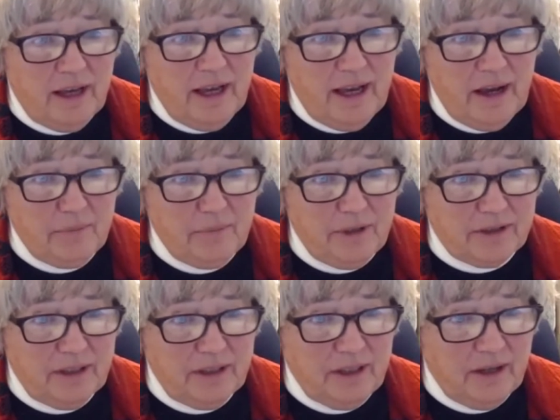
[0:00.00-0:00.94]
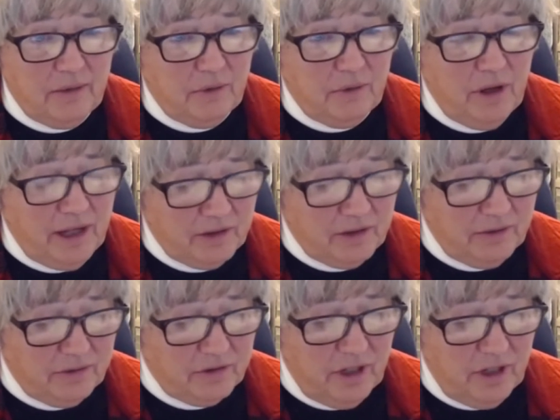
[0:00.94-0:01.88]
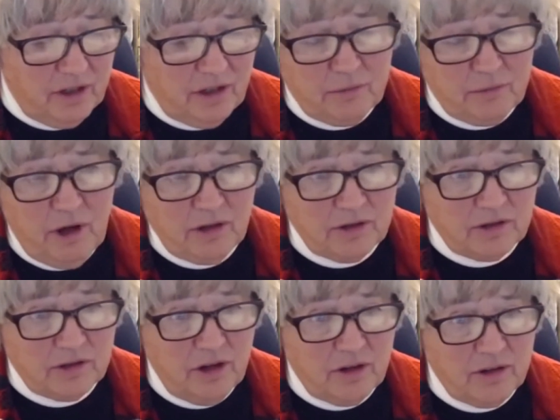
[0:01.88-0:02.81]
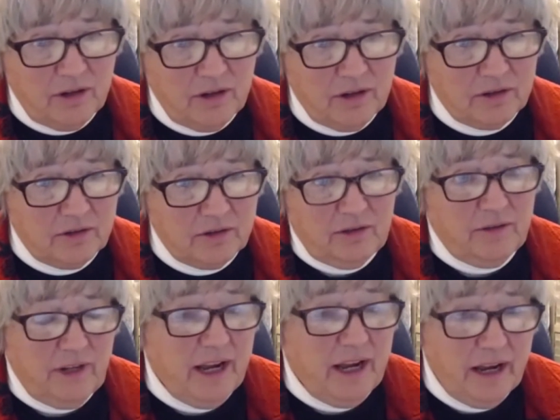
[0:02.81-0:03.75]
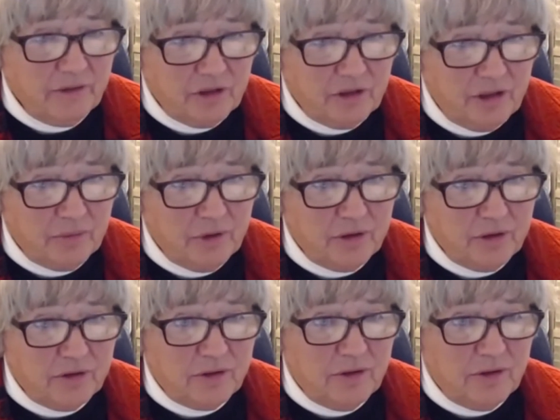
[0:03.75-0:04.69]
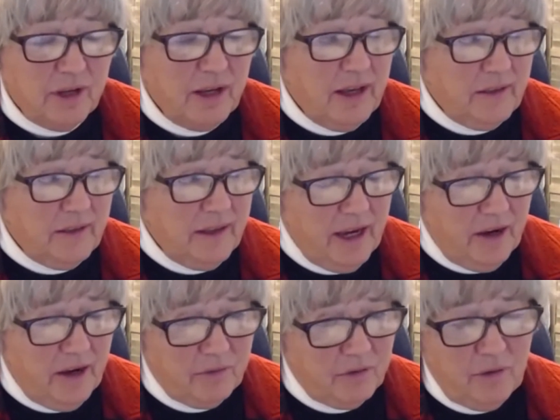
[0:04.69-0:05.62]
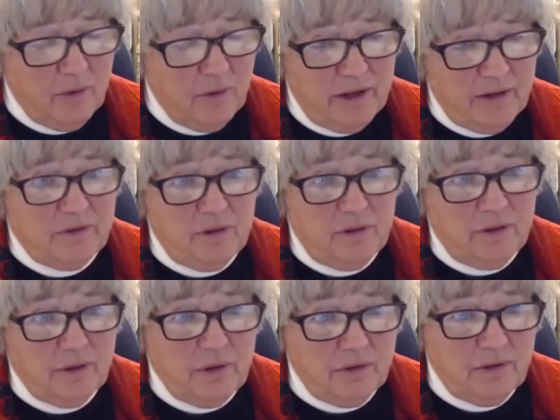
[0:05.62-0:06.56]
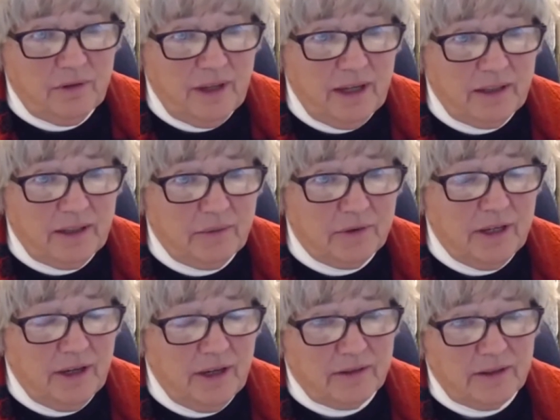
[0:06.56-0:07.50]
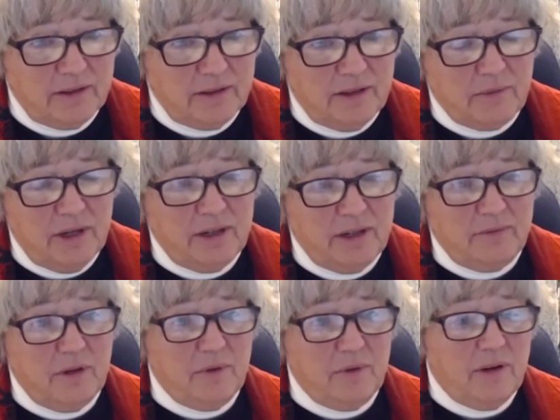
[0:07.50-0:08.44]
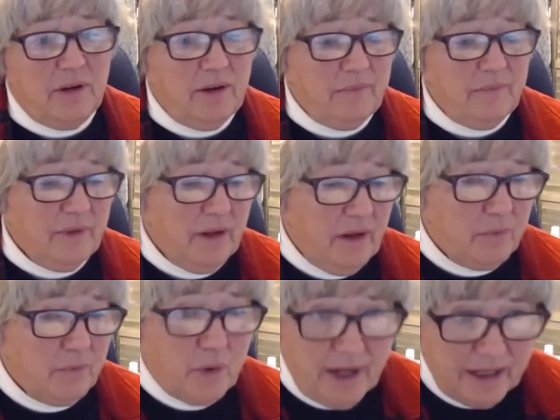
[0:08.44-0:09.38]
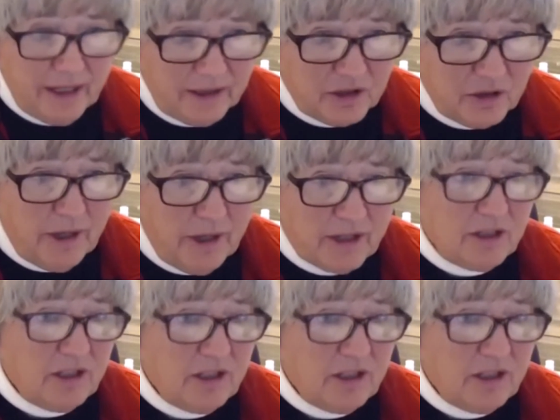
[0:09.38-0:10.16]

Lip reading: But lots of smaller stockyards don't even have a chip reader. So they have no way of knowing whether that without some kind of a brand inspection.